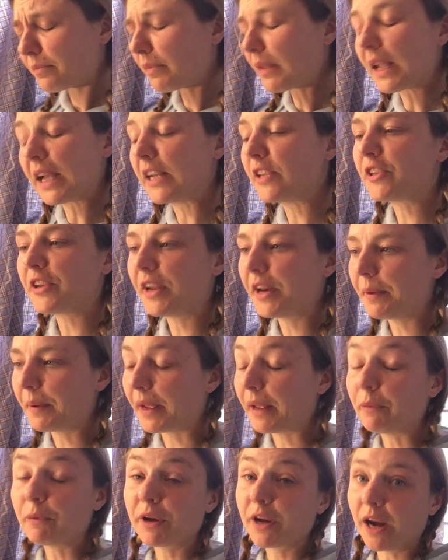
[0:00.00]
And so
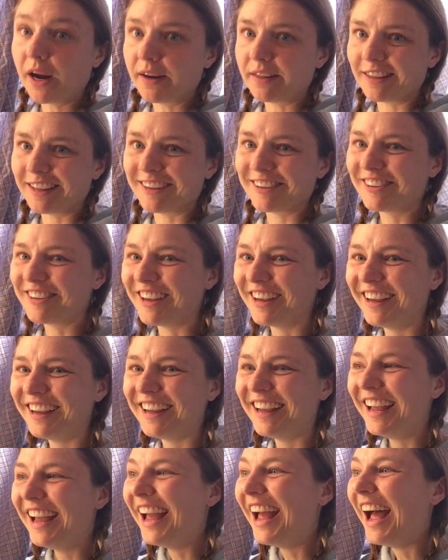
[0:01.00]
anyway, regardless,
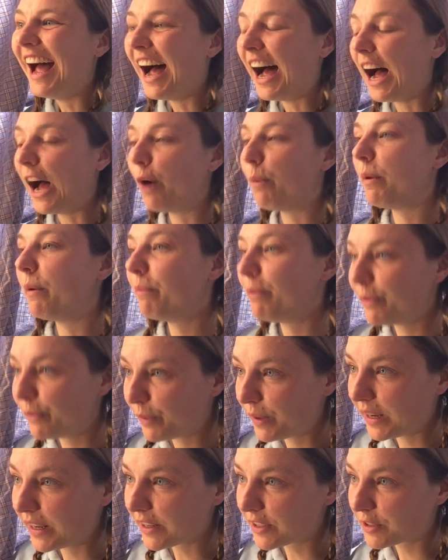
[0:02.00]
um, I've been
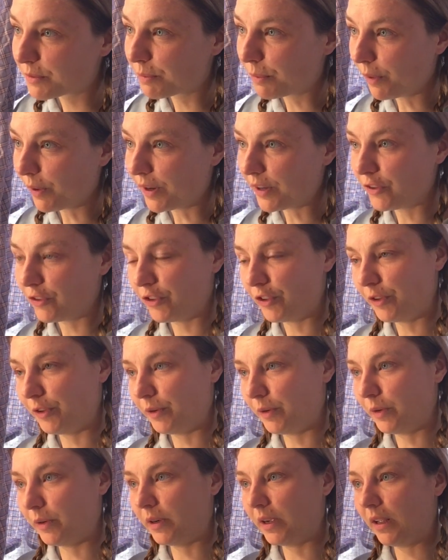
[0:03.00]
re-explored
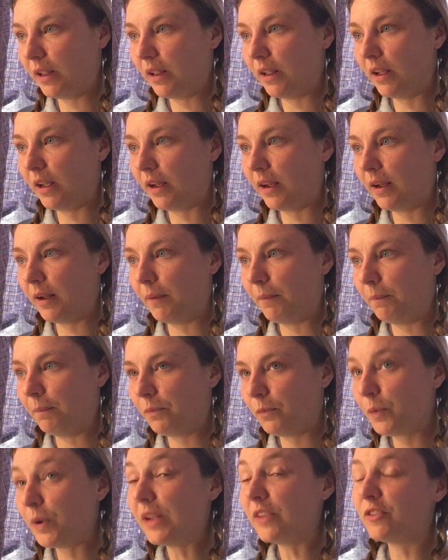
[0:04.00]
to, um,
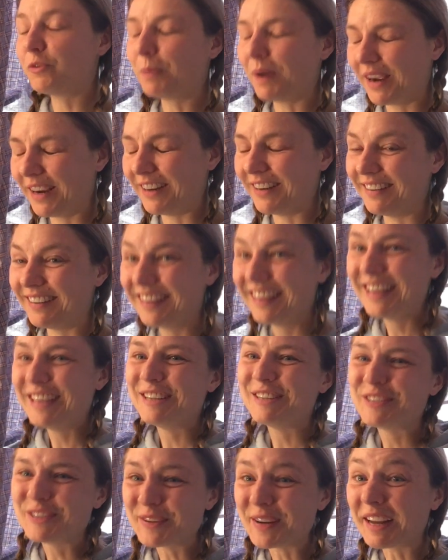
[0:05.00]
re-inspired
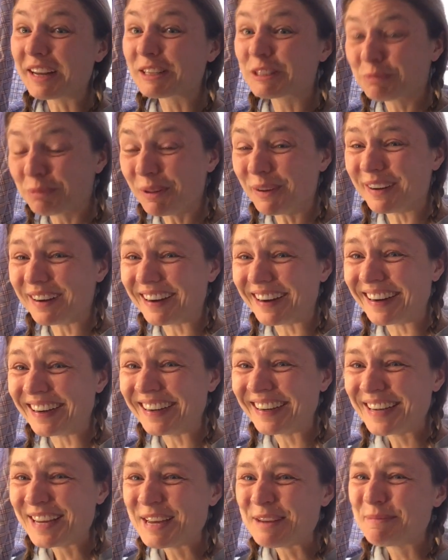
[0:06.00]
to explore
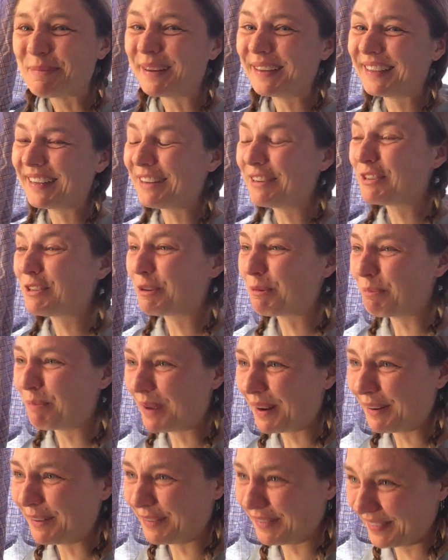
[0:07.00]
potential
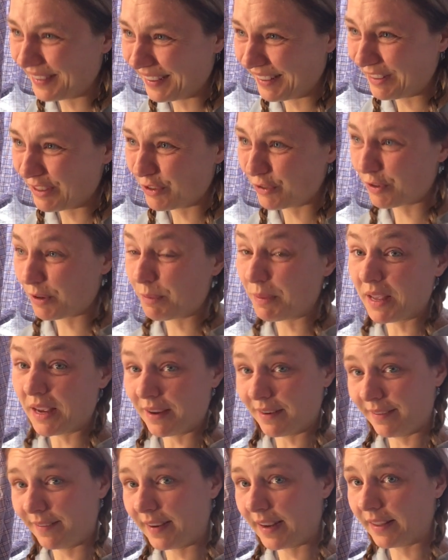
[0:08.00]
benefits from the
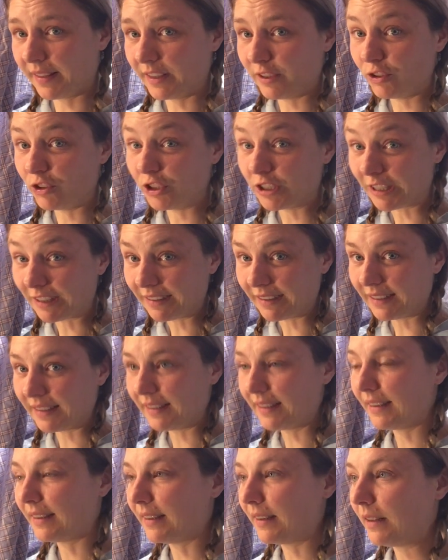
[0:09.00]
unveiling
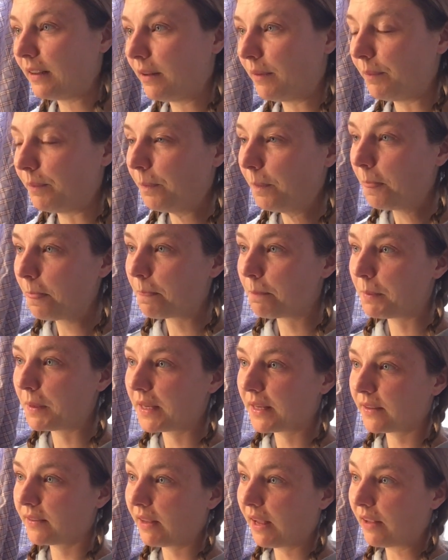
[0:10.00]
journey um,
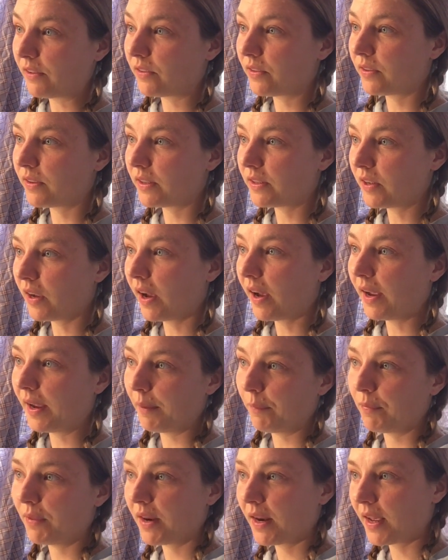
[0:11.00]
because that's the
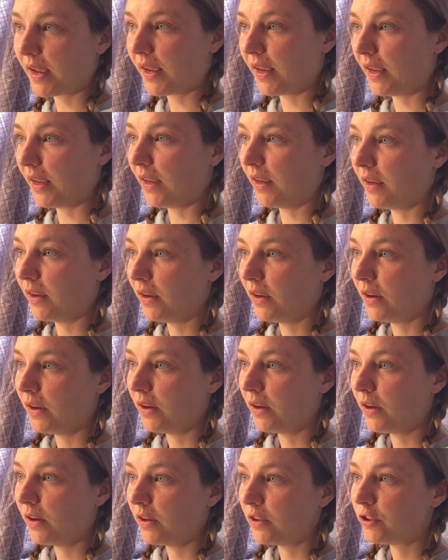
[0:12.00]
time that I
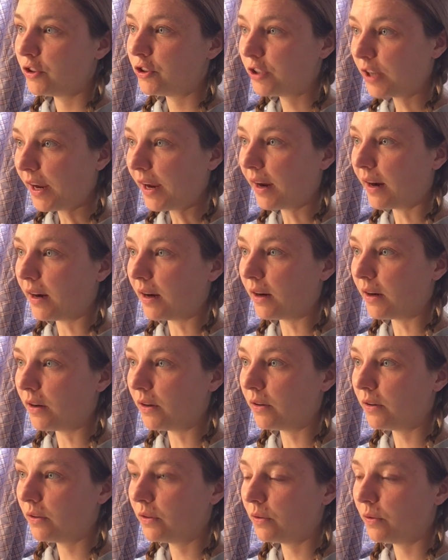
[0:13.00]

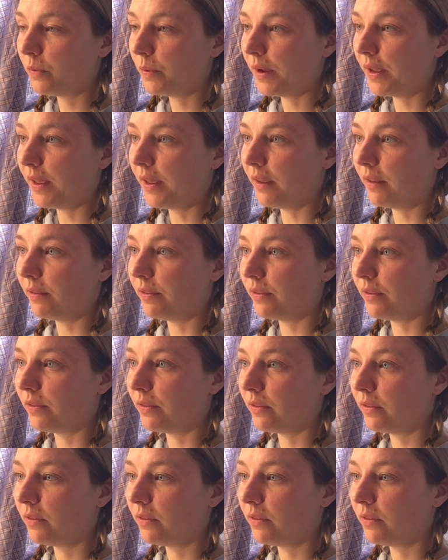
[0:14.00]
share with